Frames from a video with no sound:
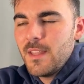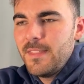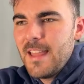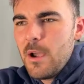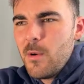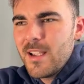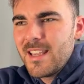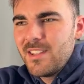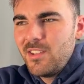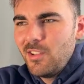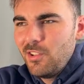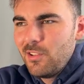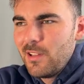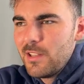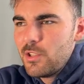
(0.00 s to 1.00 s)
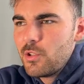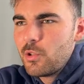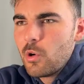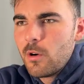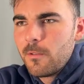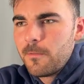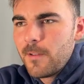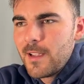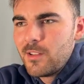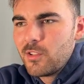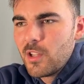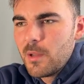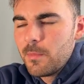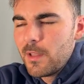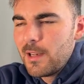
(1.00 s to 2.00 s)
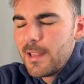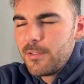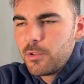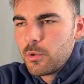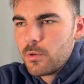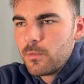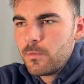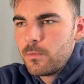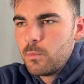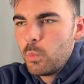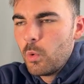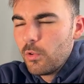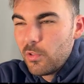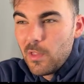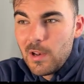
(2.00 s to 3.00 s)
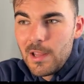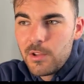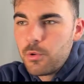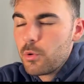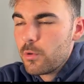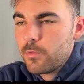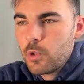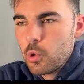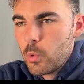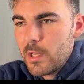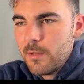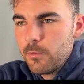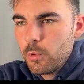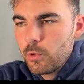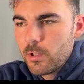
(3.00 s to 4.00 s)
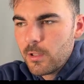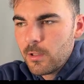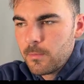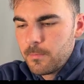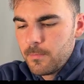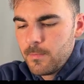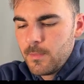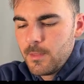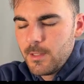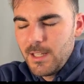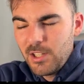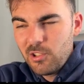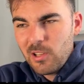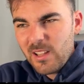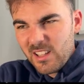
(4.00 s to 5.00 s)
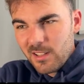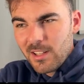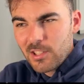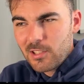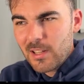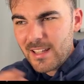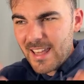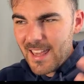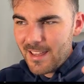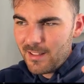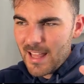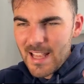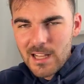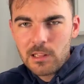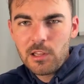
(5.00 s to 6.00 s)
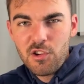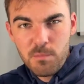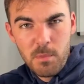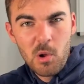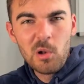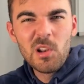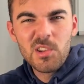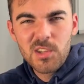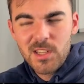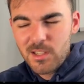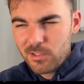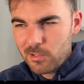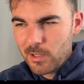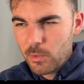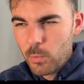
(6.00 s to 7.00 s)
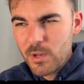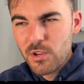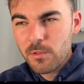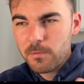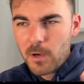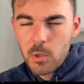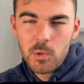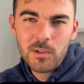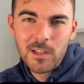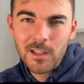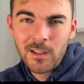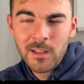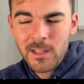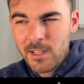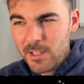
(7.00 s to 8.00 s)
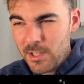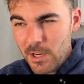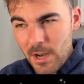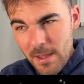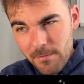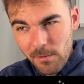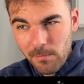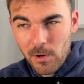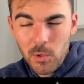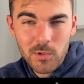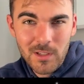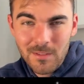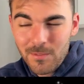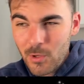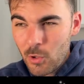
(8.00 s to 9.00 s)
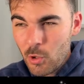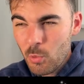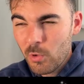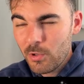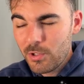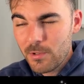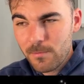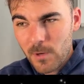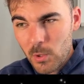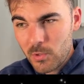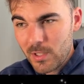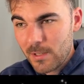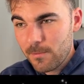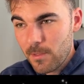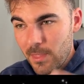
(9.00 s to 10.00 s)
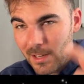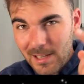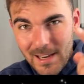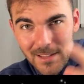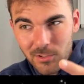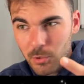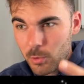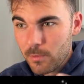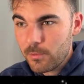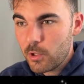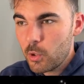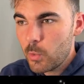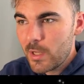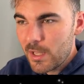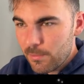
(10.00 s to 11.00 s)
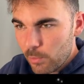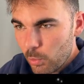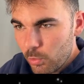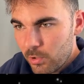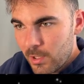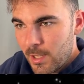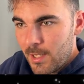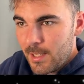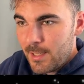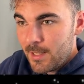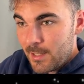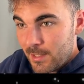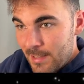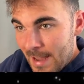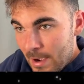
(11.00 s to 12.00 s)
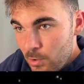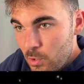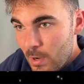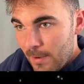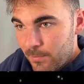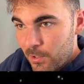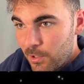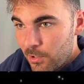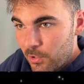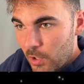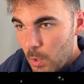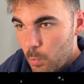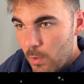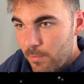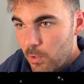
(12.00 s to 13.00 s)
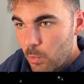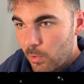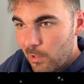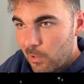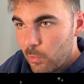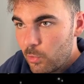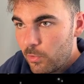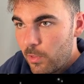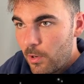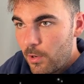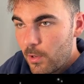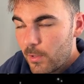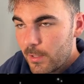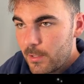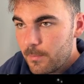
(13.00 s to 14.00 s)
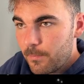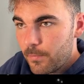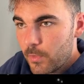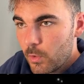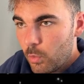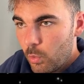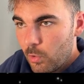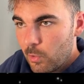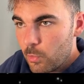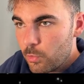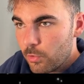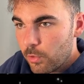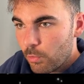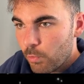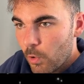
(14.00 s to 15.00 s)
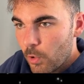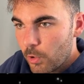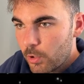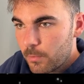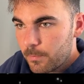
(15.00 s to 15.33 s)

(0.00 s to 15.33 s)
I guess it's like you've got to face up the lesser of... What's the lesser of two evils here? It's like English politics. Like, when you're voting, you're never voting for who you want. You're voting for the lesser of two evils. Now you have to decide whether you want to lose the knight or lose the rook.